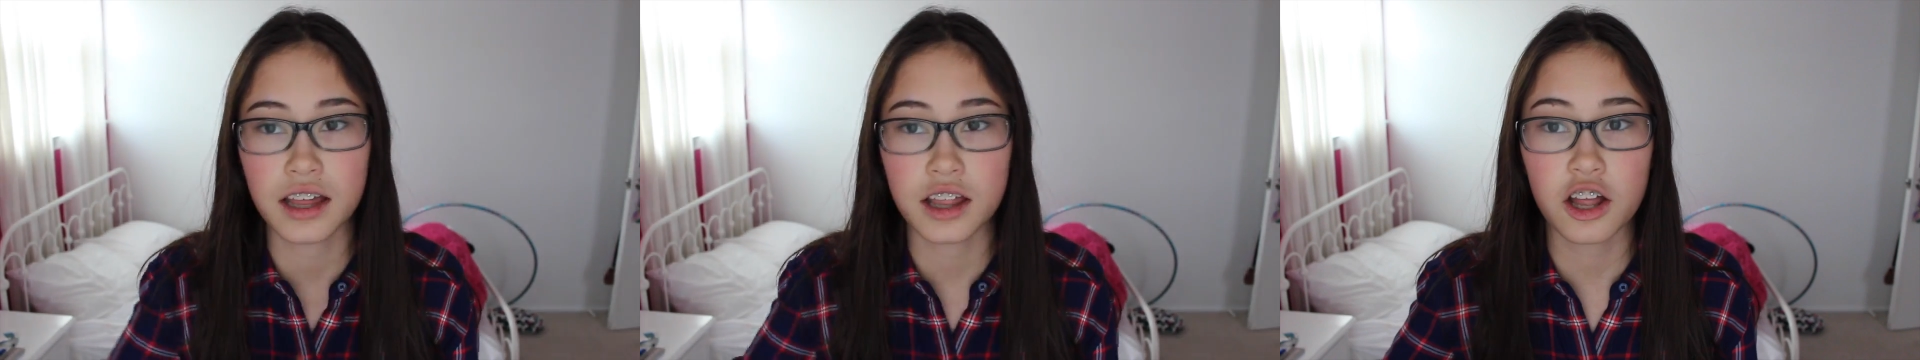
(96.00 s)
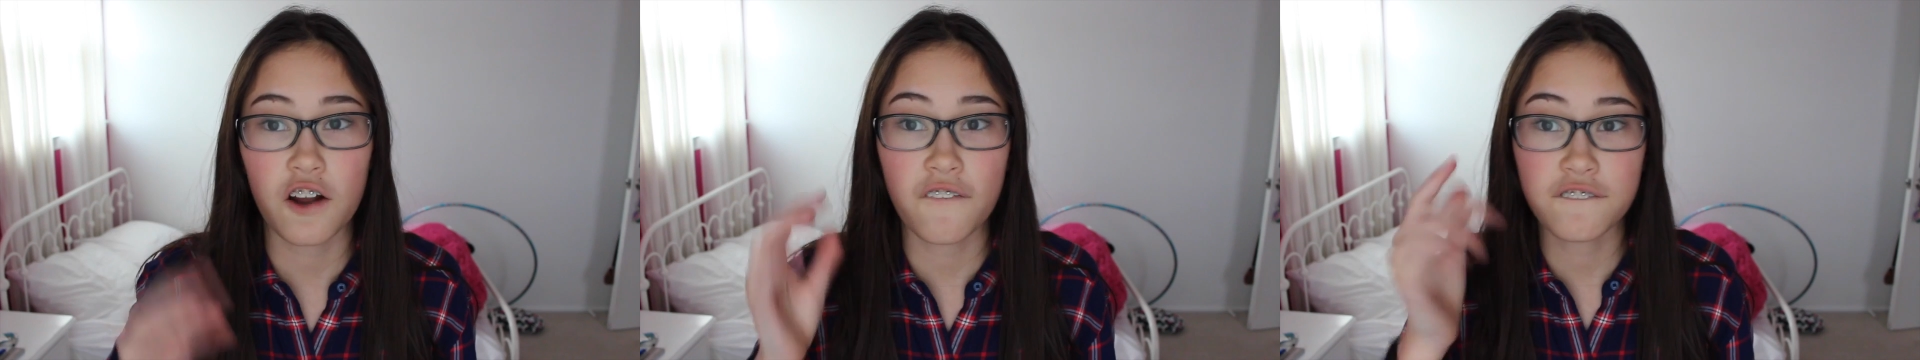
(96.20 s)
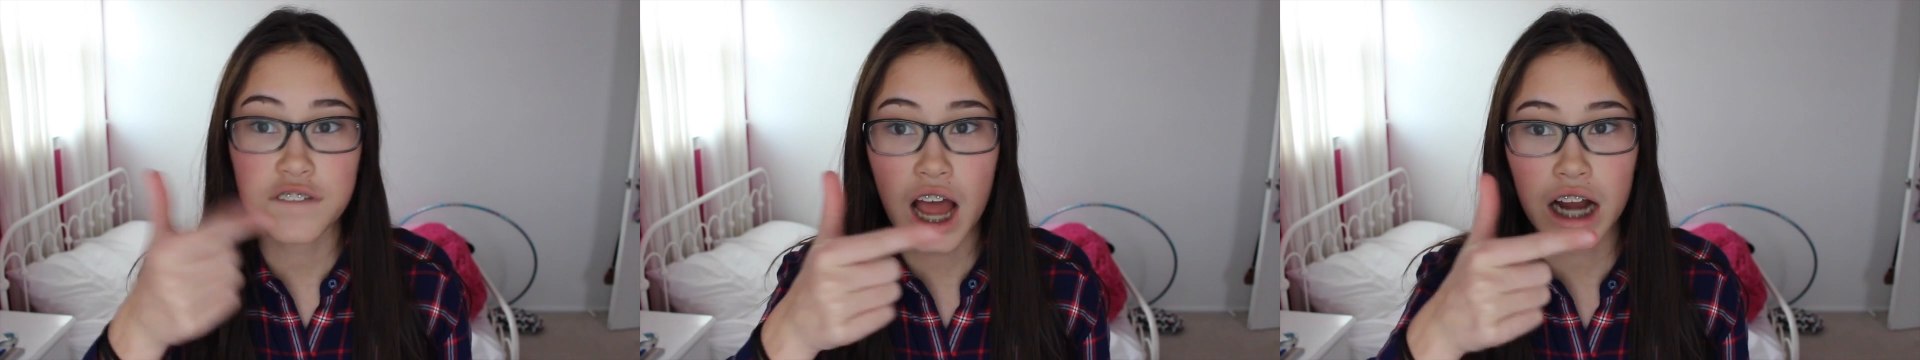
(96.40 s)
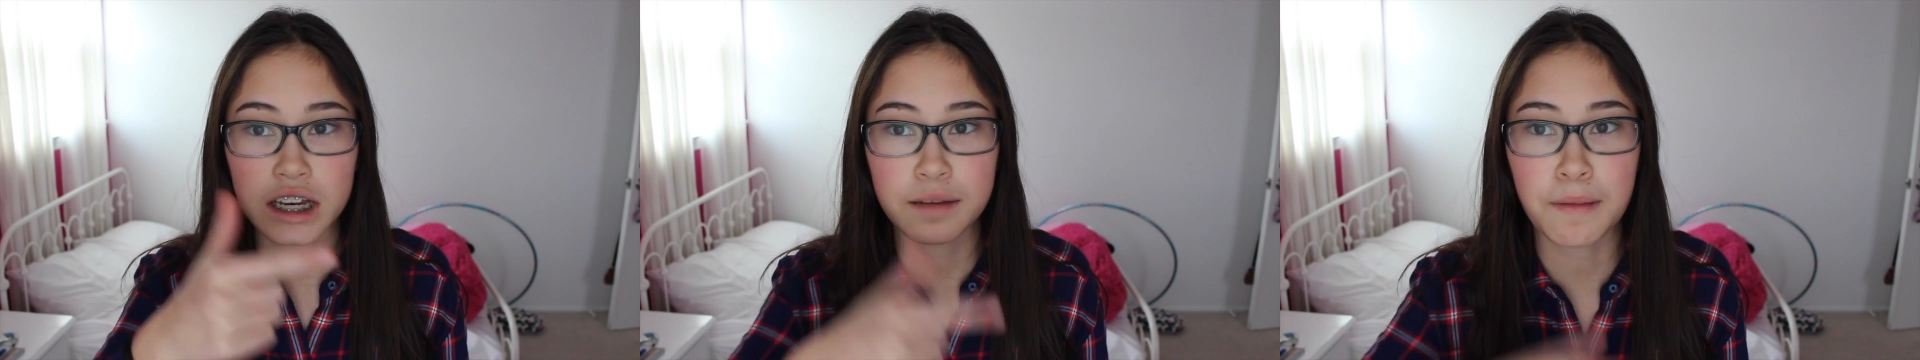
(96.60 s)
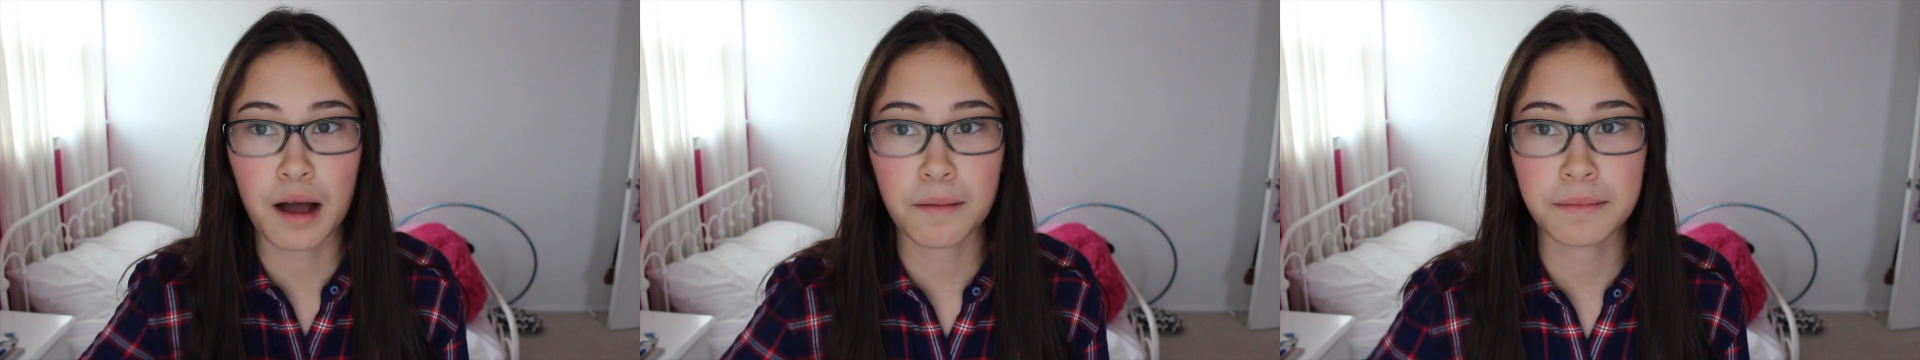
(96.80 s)
little fact
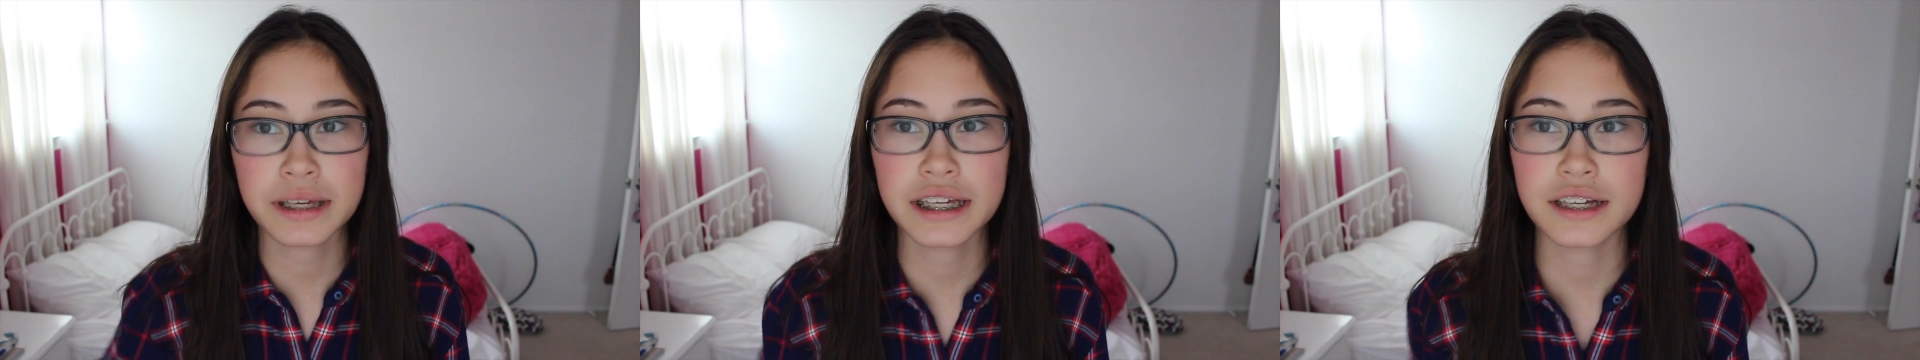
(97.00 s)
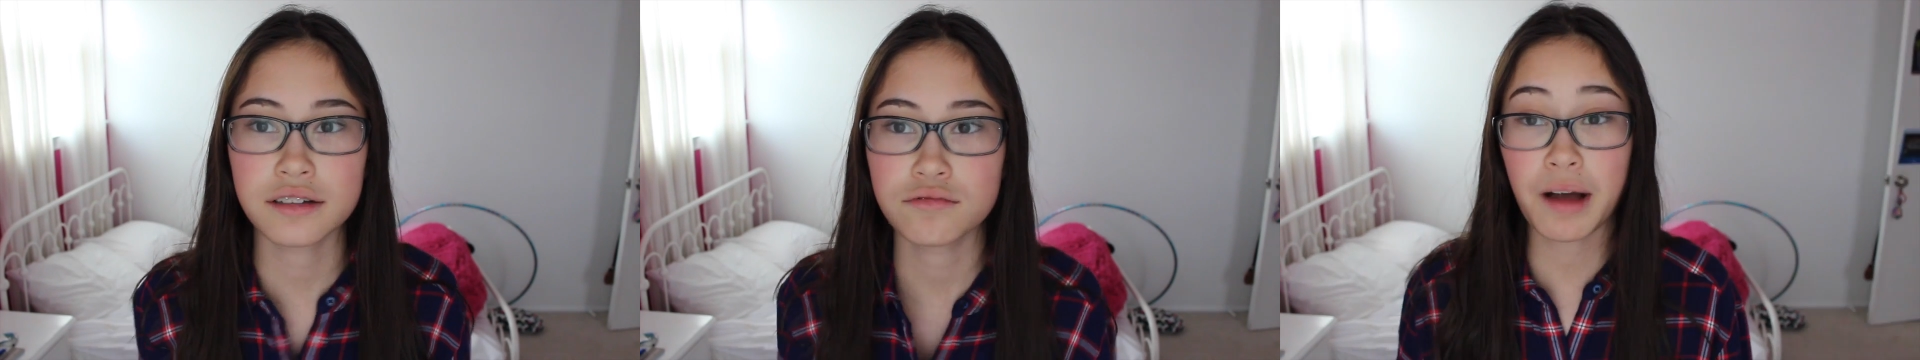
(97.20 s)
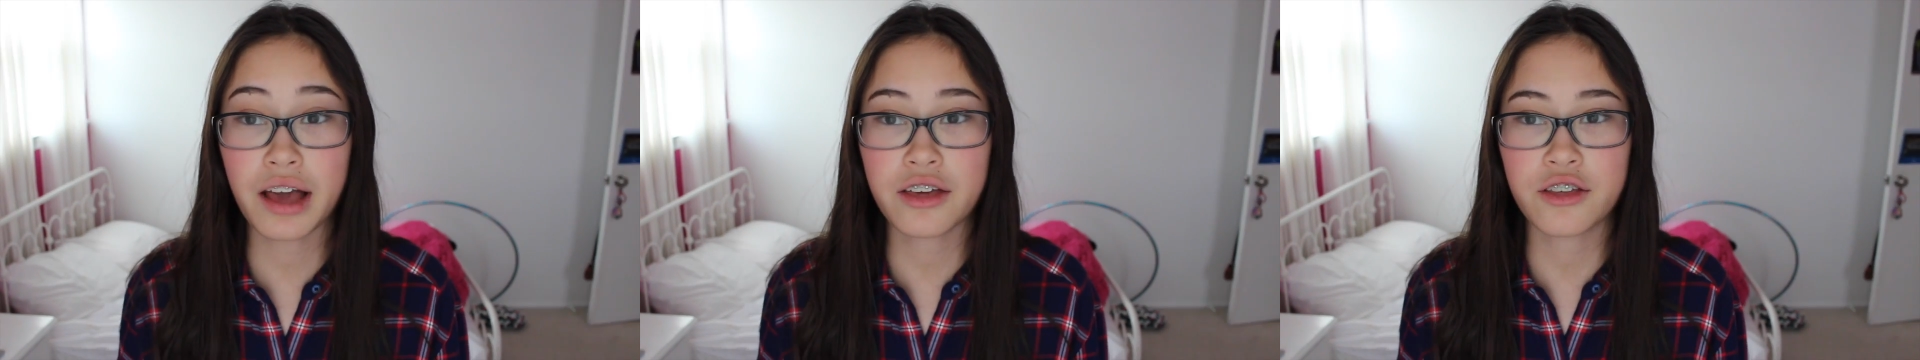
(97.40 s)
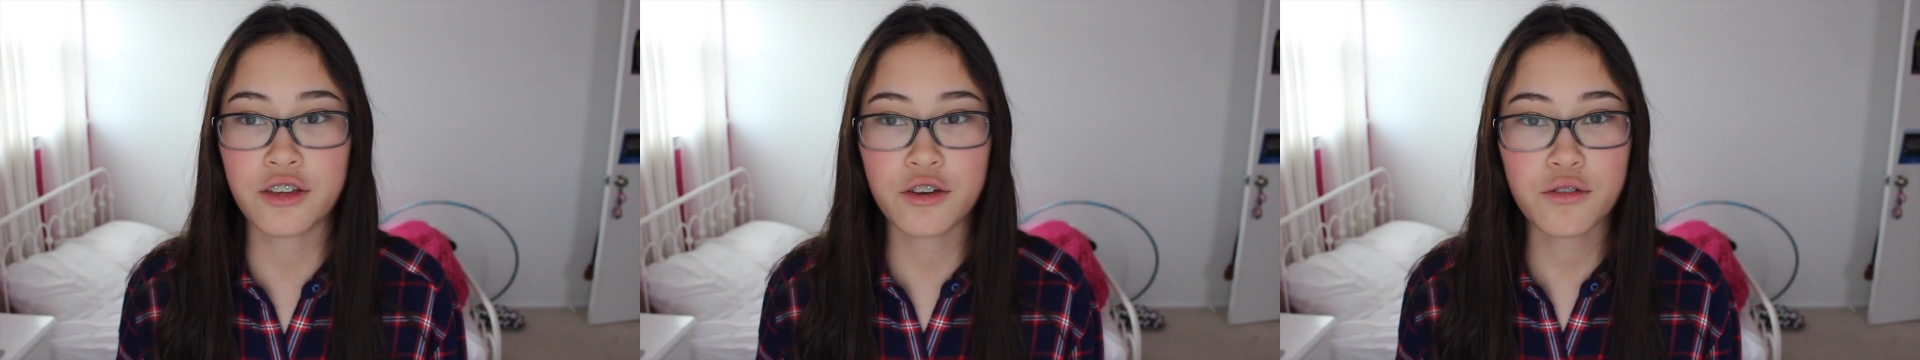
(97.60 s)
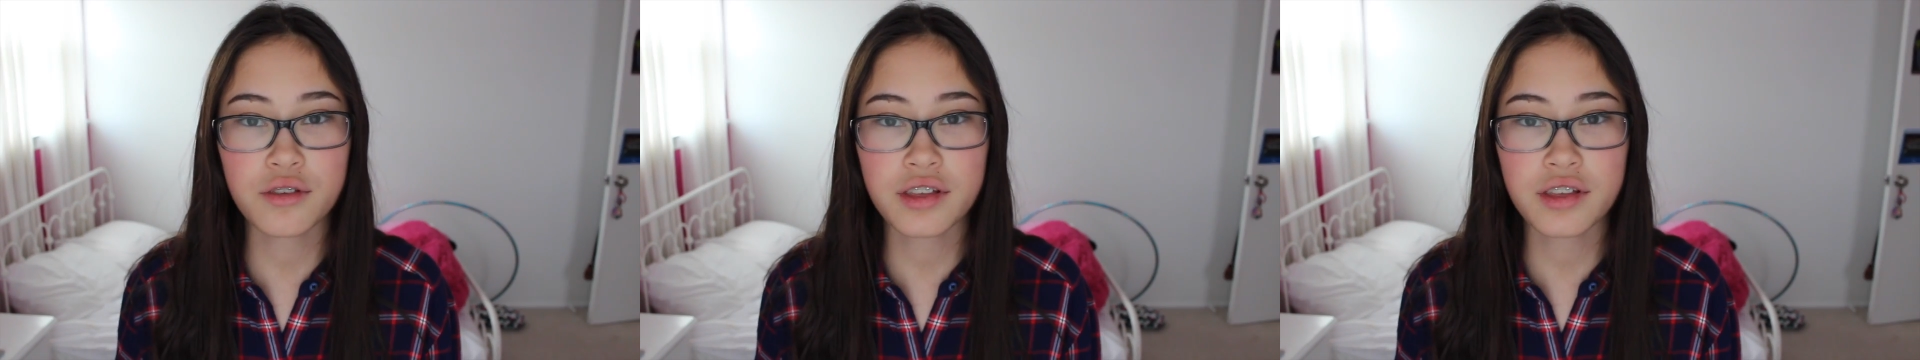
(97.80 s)
about me. My shoe